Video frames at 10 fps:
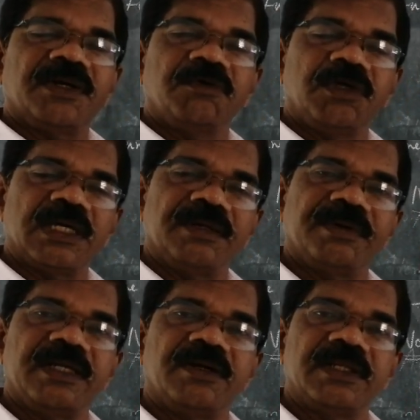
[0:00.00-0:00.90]
how we can
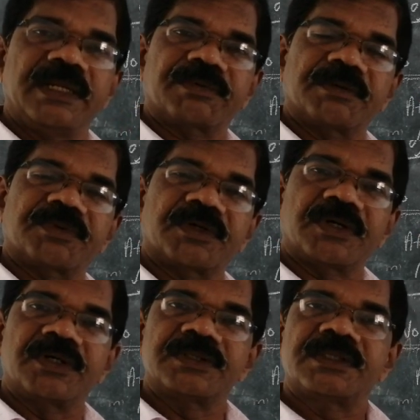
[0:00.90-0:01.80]
find out the number of
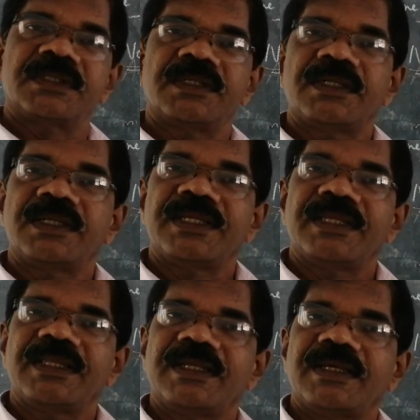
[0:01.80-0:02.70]
protons?
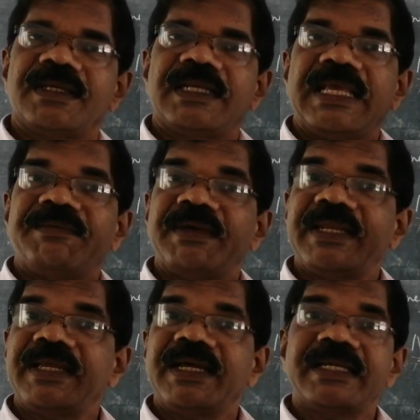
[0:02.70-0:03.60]
In
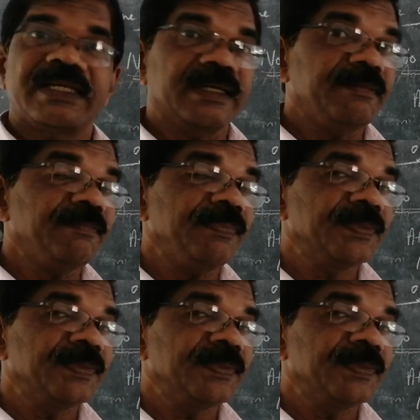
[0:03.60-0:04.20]
every atom,